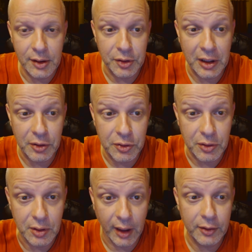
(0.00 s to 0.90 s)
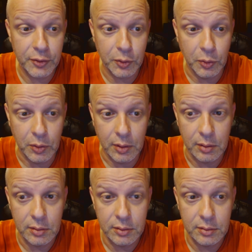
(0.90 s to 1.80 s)
to teach night
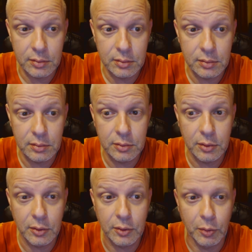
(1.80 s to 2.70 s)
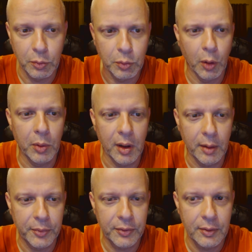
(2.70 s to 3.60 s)
school to
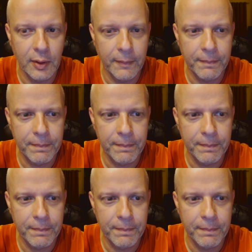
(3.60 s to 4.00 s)
grown ups